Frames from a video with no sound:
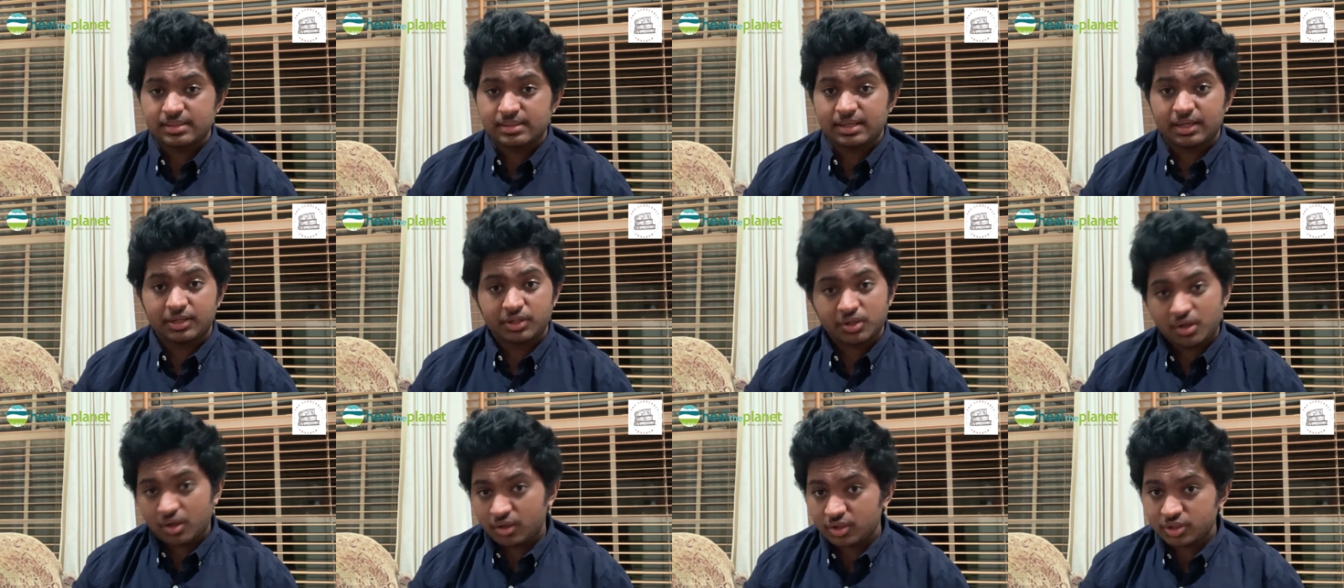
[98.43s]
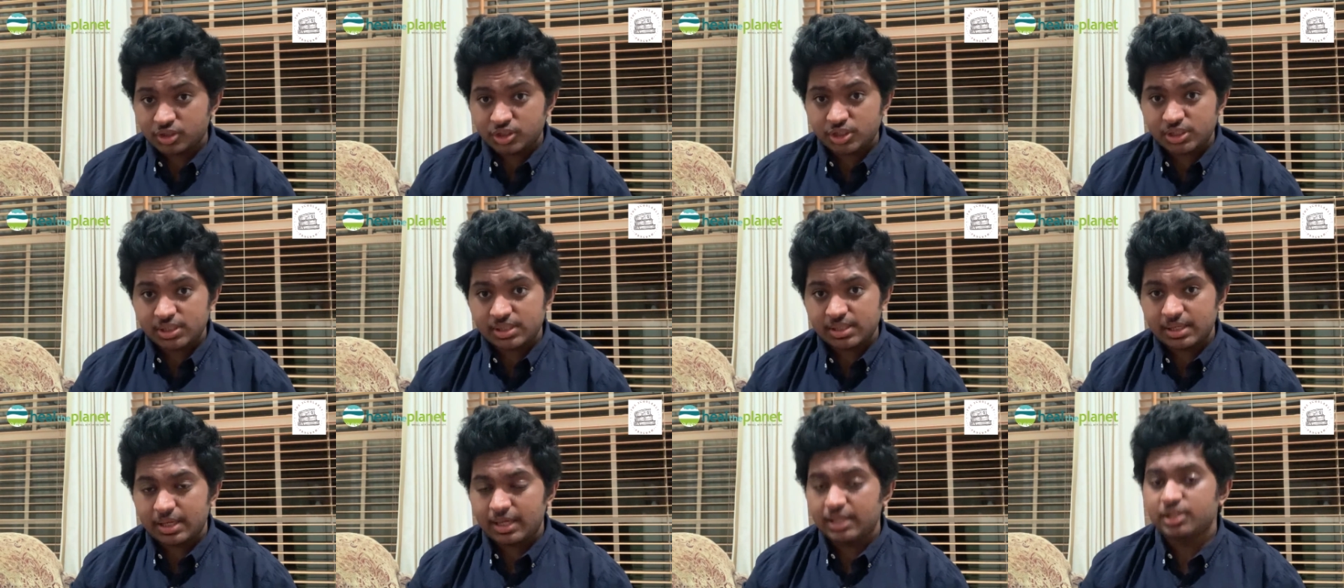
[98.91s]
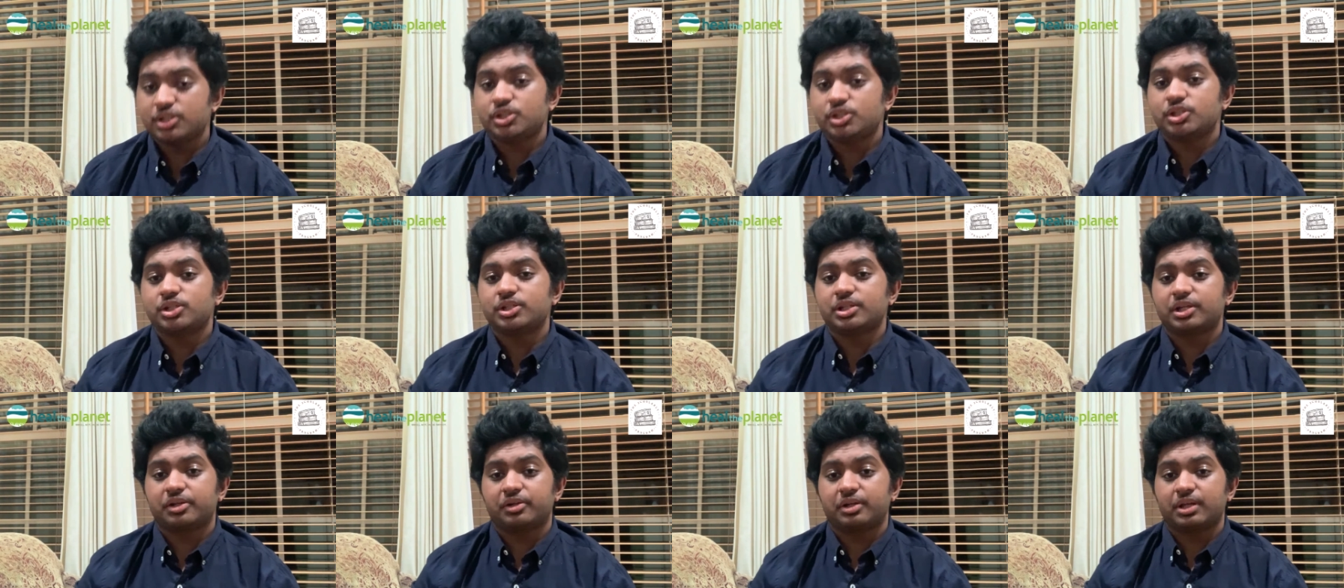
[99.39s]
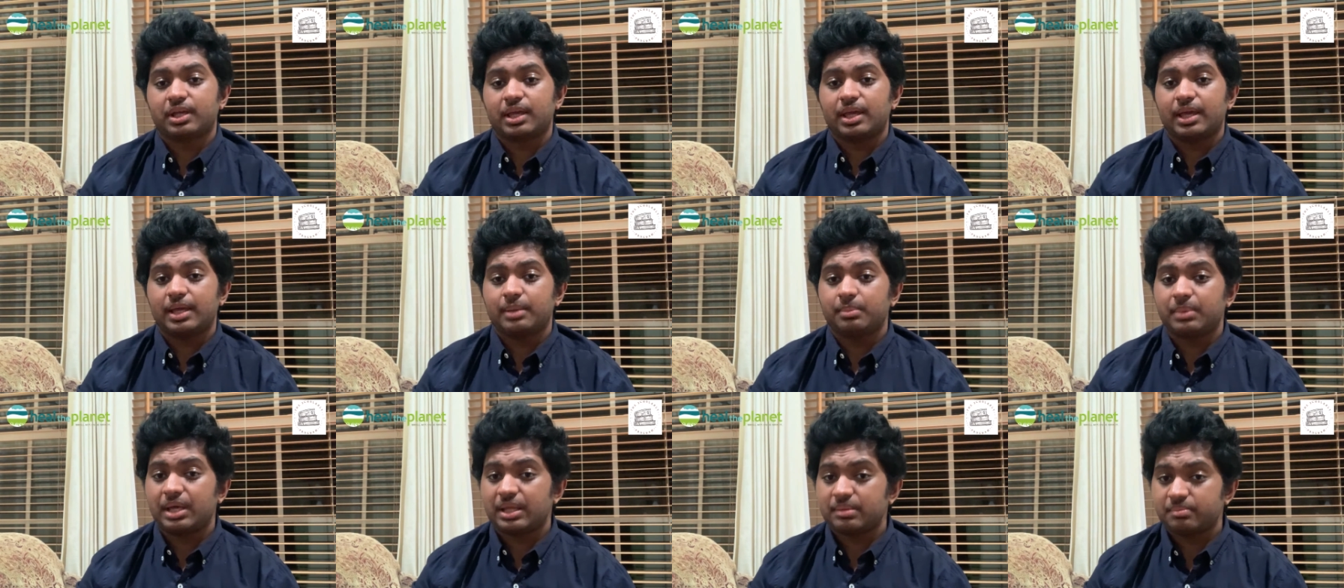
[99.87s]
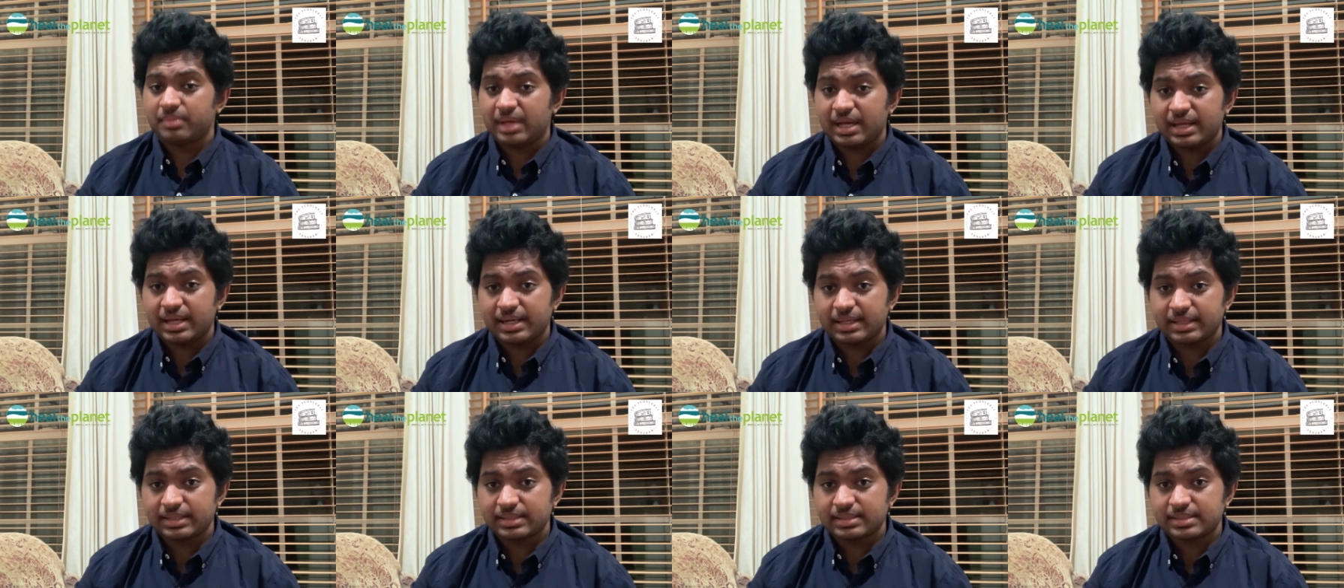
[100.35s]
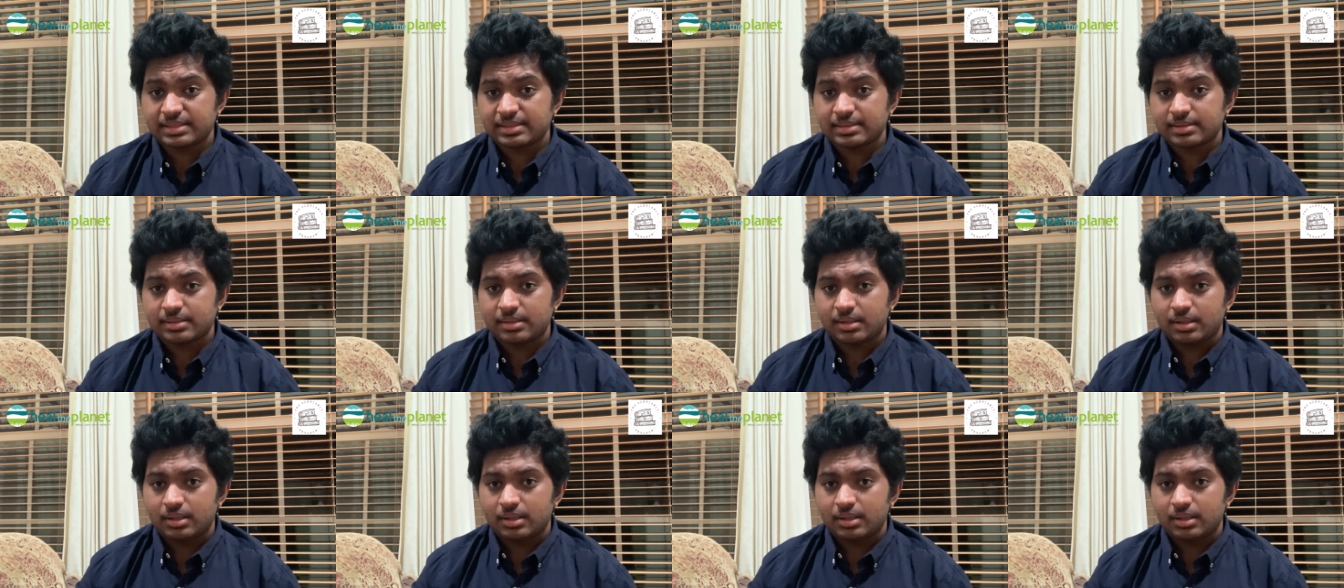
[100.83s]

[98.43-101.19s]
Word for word: technology, engineering, and mathematics,